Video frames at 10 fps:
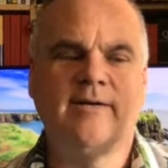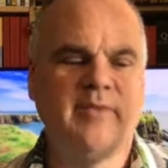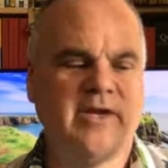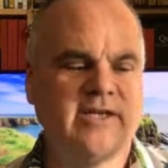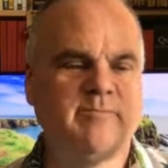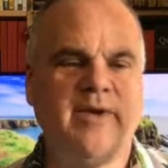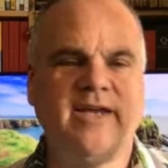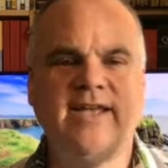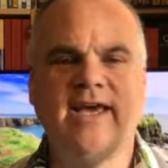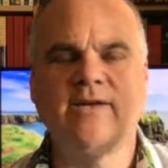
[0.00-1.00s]
because
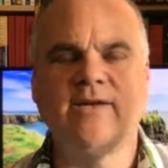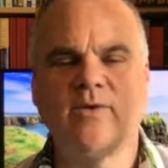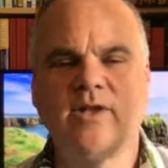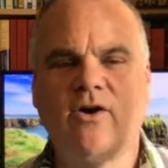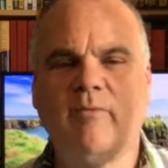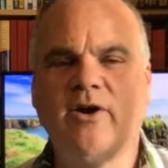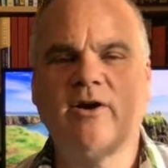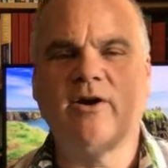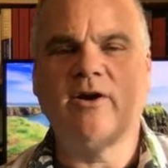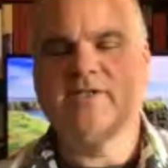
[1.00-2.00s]
big data will all be
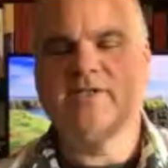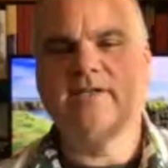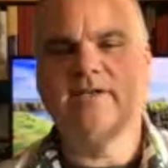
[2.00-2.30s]
harvested